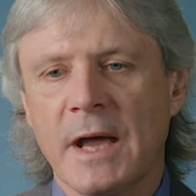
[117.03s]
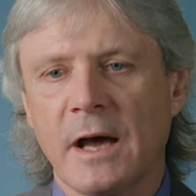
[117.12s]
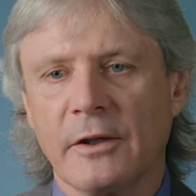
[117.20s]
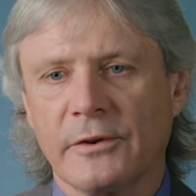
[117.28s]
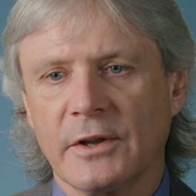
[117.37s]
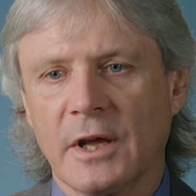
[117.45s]

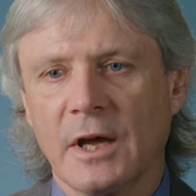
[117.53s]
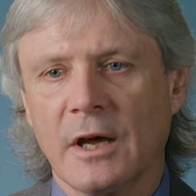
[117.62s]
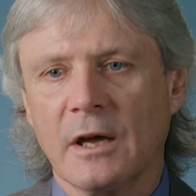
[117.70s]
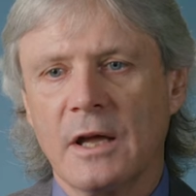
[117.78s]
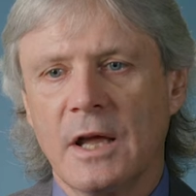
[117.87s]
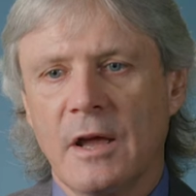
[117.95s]
out
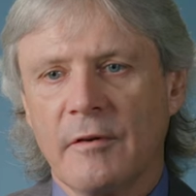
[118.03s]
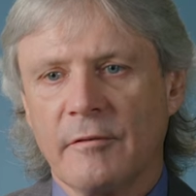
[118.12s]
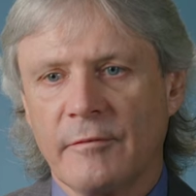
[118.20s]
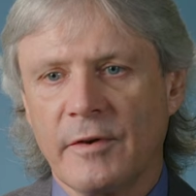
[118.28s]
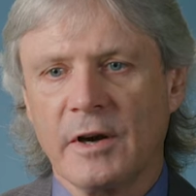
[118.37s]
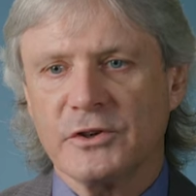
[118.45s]
uh,
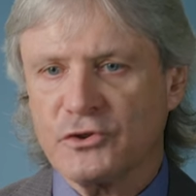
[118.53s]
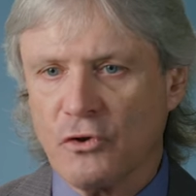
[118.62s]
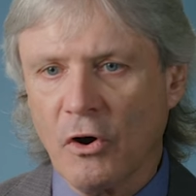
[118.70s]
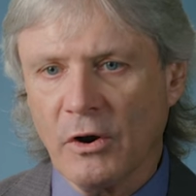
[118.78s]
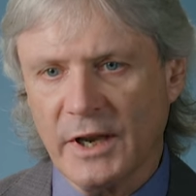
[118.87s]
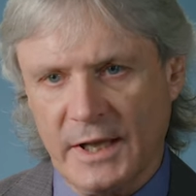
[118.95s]
very
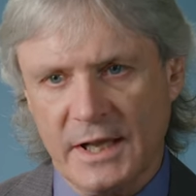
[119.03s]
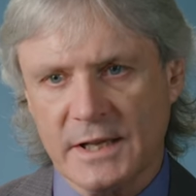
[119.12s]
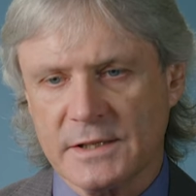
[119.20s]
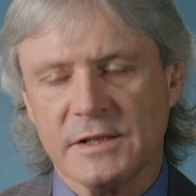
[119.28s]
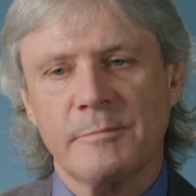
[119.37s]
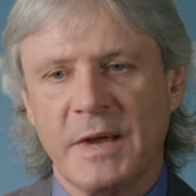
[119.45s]
strongly
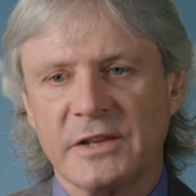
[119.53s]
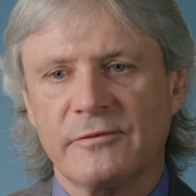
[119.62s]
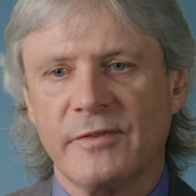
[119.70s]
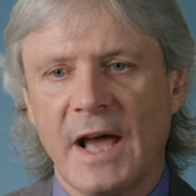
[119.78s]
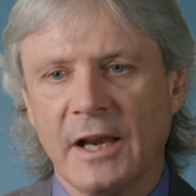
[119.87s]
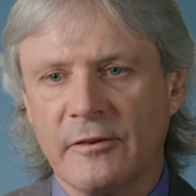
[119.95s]
as the best
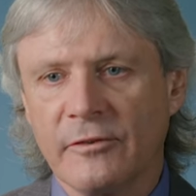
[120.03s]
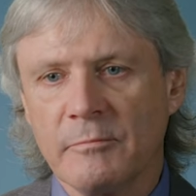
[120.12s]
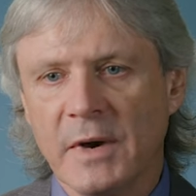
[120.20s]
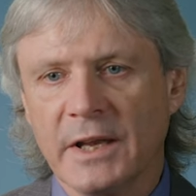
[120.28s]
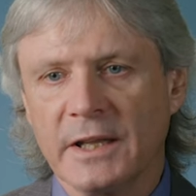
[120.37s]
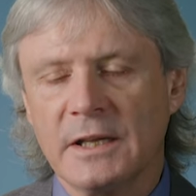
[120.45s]
value for
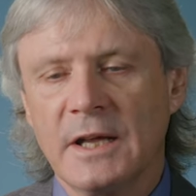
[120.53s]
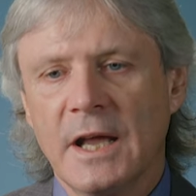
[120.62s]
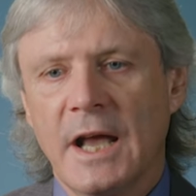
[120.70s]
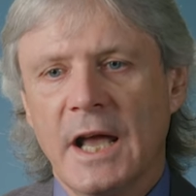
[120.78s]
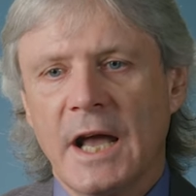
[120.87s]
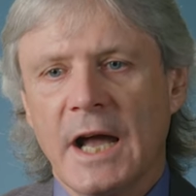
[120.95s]
money.
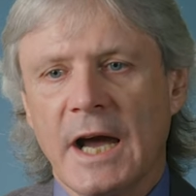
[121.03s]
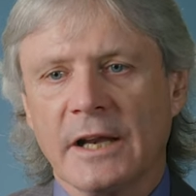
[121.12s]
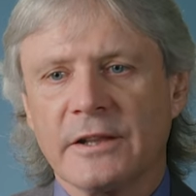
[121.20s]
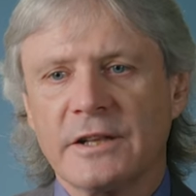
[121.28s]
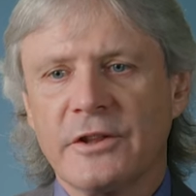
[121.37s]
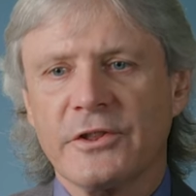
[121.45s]
And
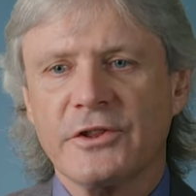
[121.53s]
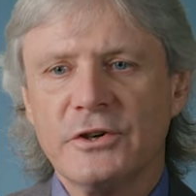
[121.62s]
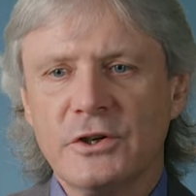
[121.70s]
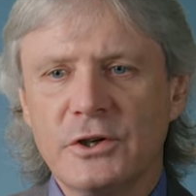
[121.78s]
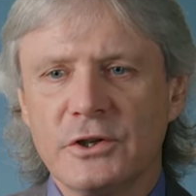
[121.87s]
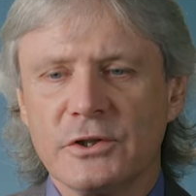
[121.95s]
I think the
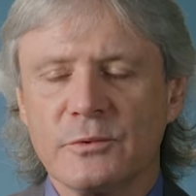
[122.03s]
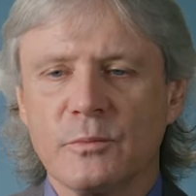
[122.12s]
third